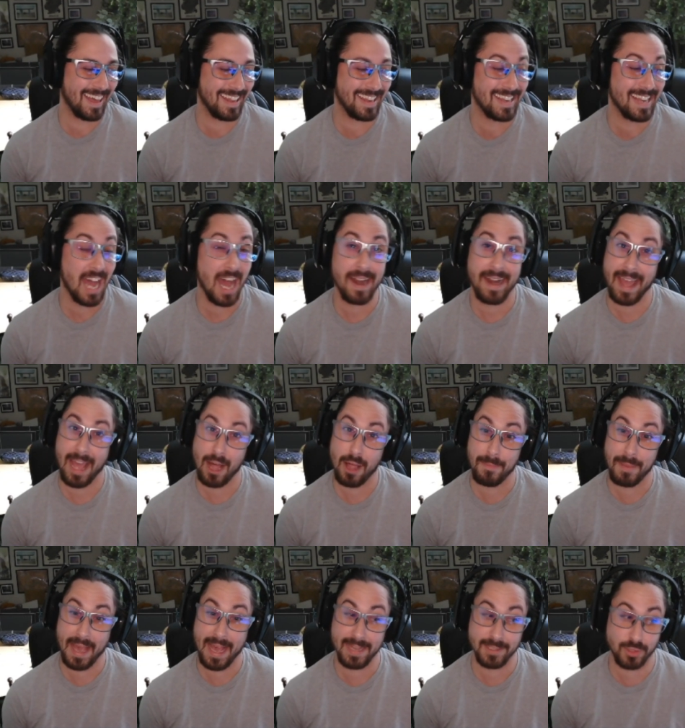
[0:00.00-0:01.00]
Not
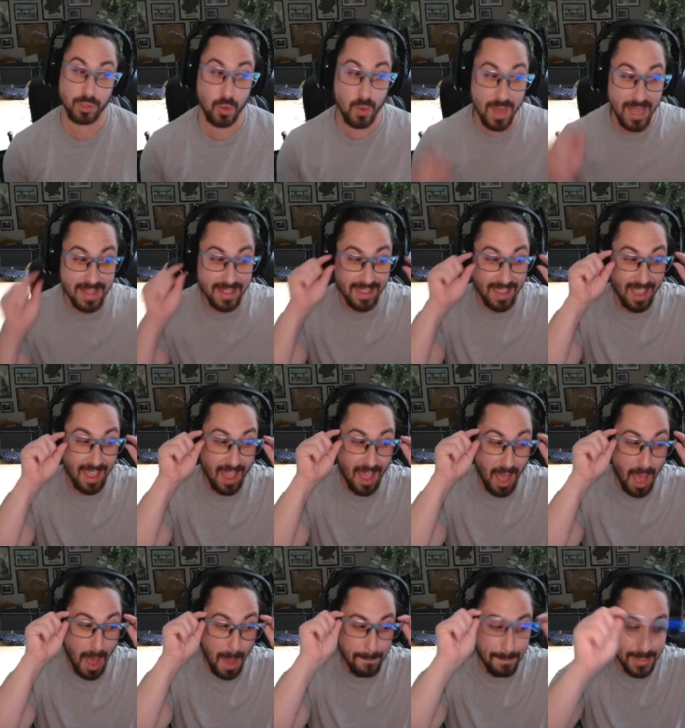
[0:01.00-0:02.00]
Alp has quit.
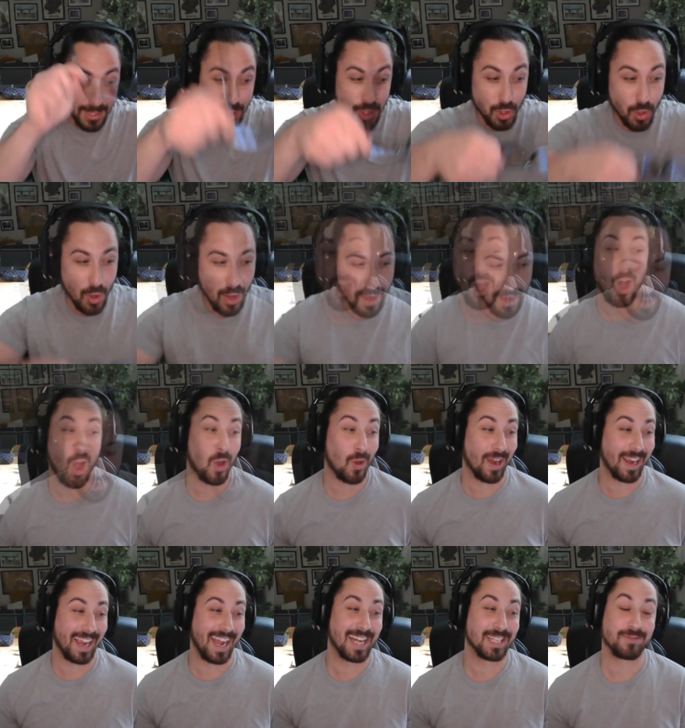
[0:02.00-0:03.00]

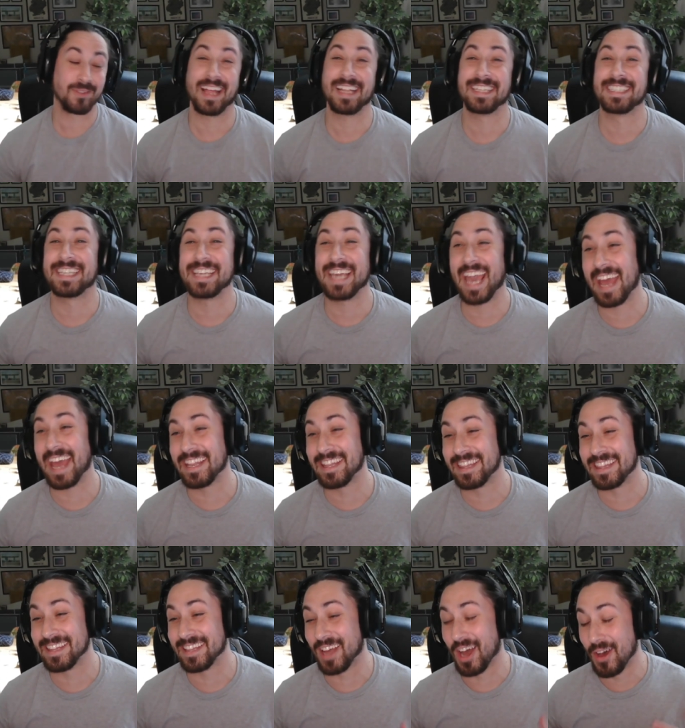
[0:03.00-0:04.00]
Alright guys, well that's the
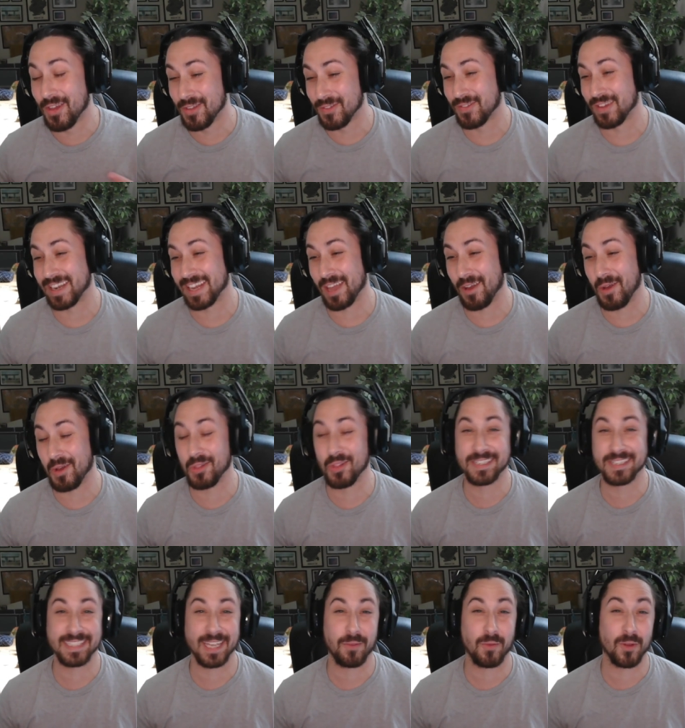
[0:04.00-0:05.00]
end of the video. It
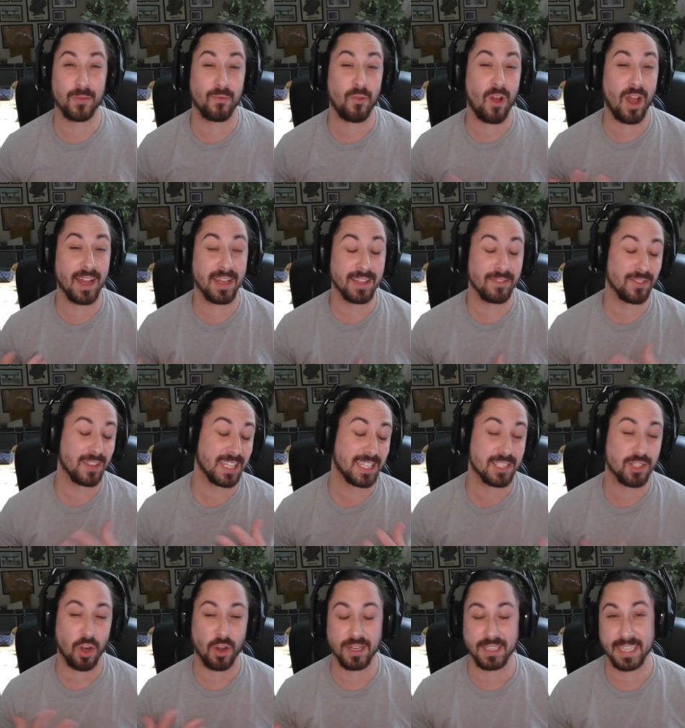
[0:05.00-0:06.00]
looks like we're finally
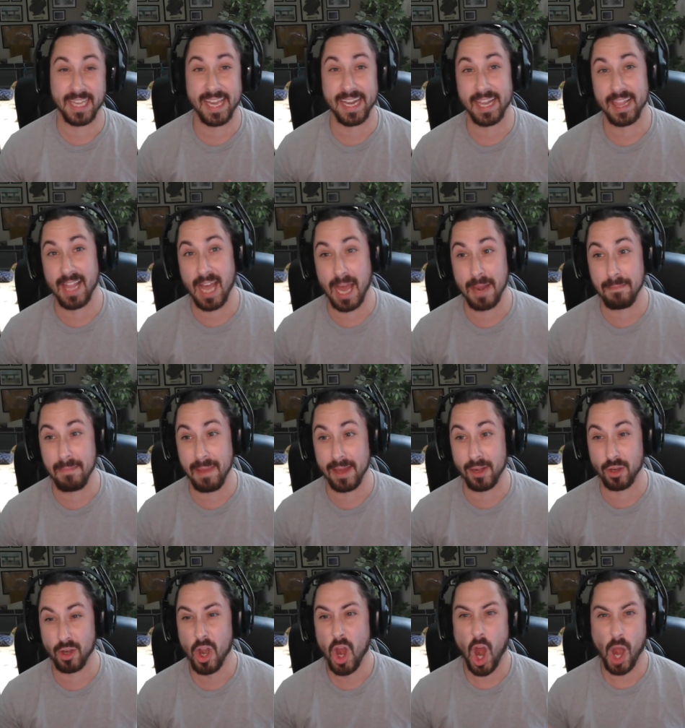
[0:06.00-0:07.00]
starting to hit a lot
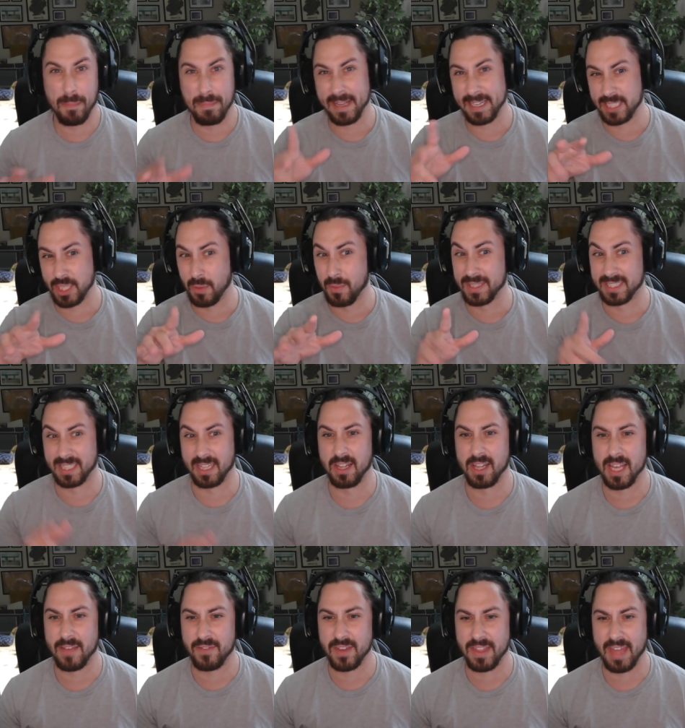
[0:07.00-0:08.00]
better. Our pitching was a little
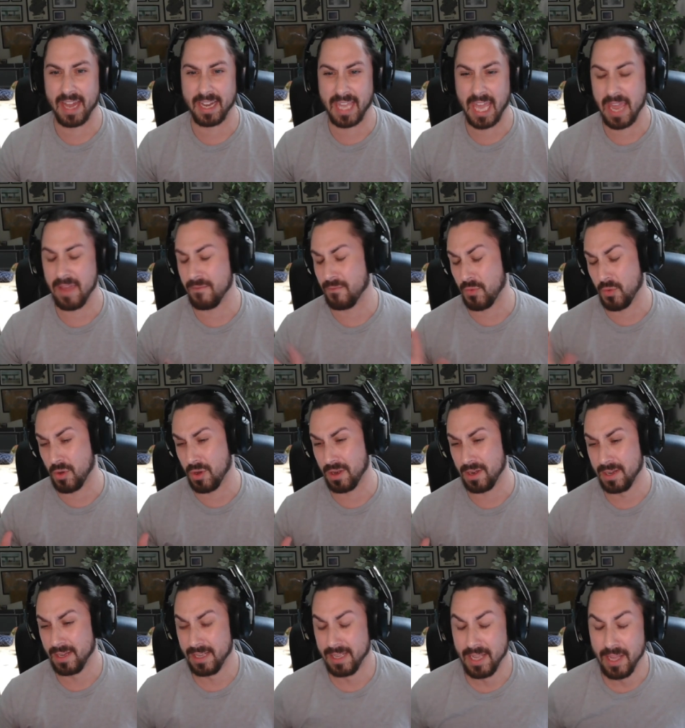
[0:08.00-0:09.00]
iffy that game for,
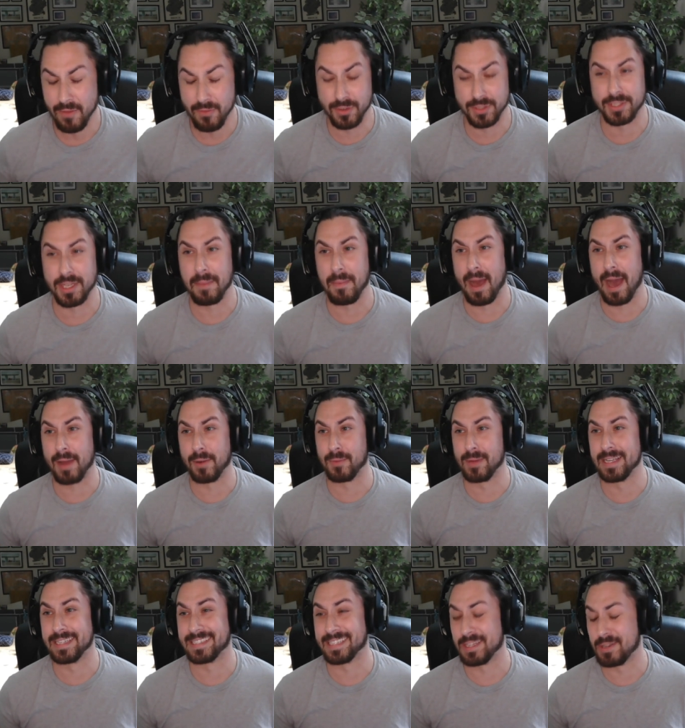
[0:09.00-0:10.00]
for some odd
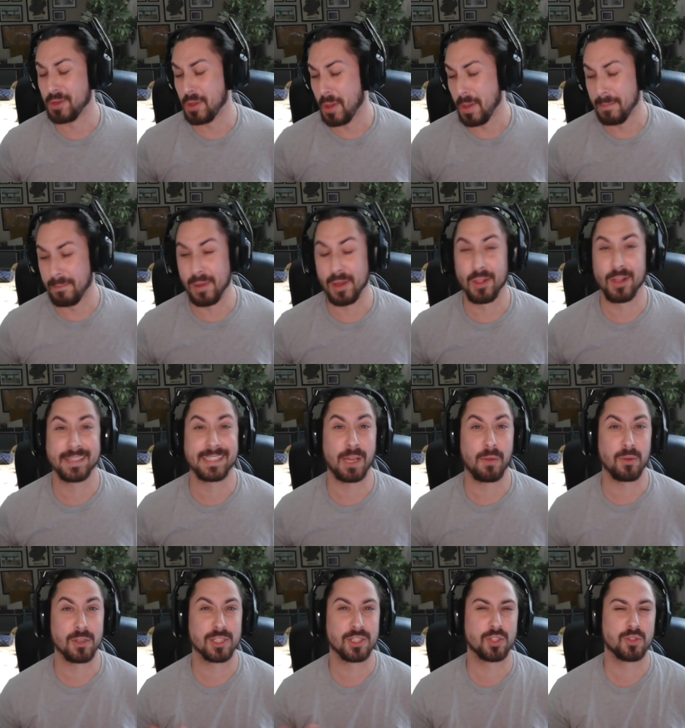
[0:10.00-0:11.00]
reason. But it looks like
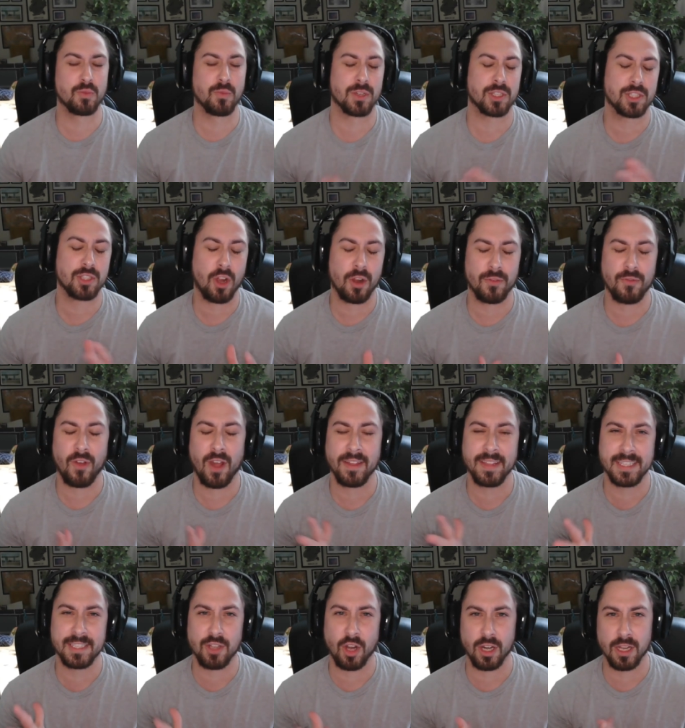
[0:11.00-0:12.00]
we're, we're start,
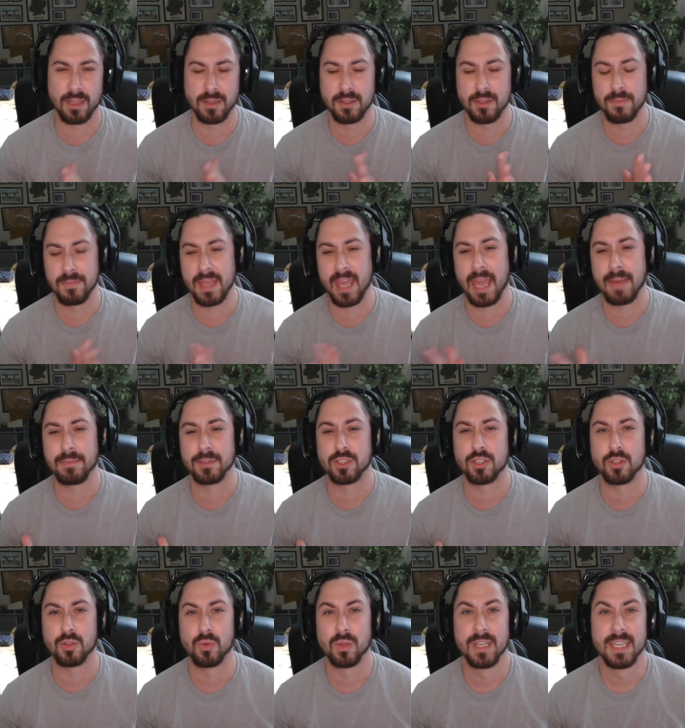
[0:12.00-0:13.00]
finally starting to be able
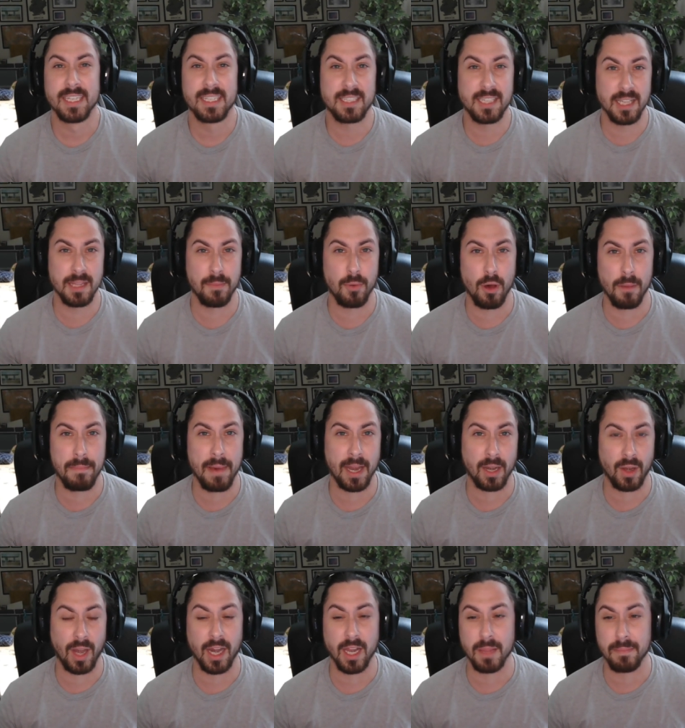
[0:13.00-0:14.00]
to see the ball
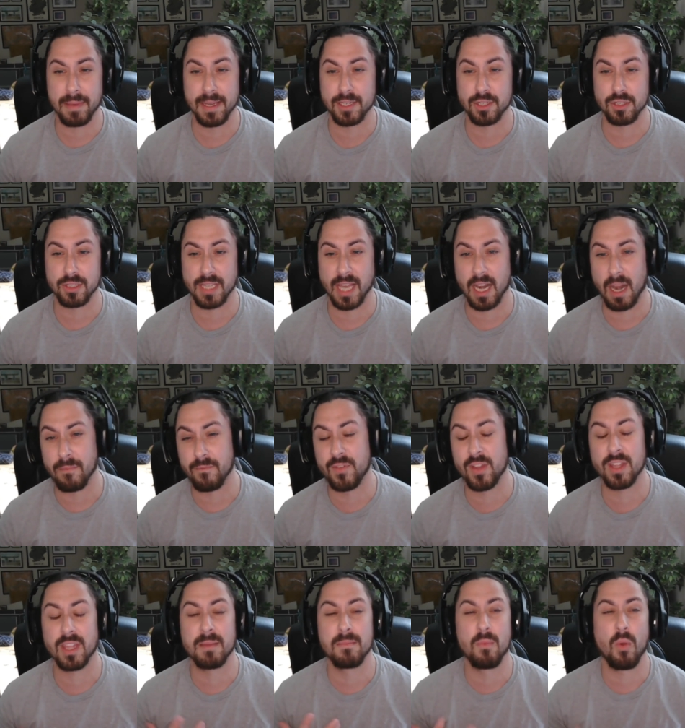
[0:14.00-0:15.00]
better out of the pitcher's hand. I'm
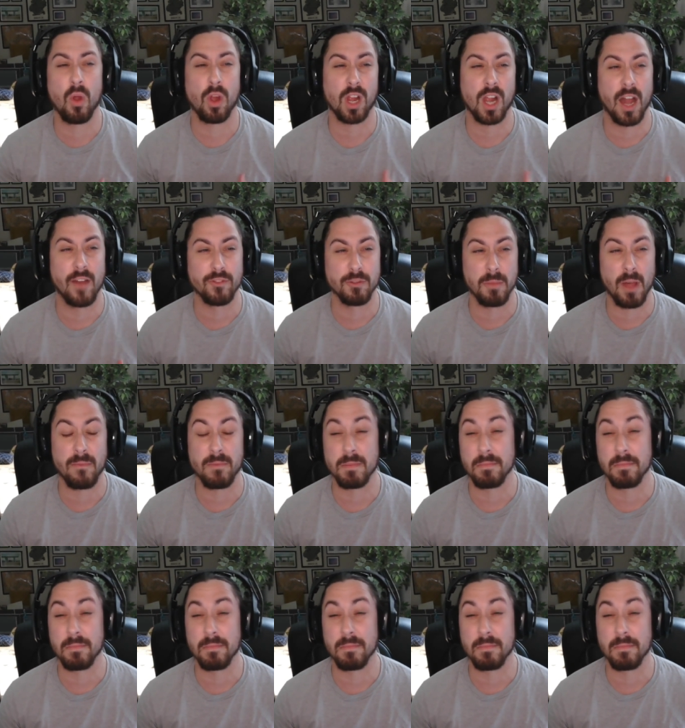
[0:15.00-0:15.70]
feeling more comfortable. I've been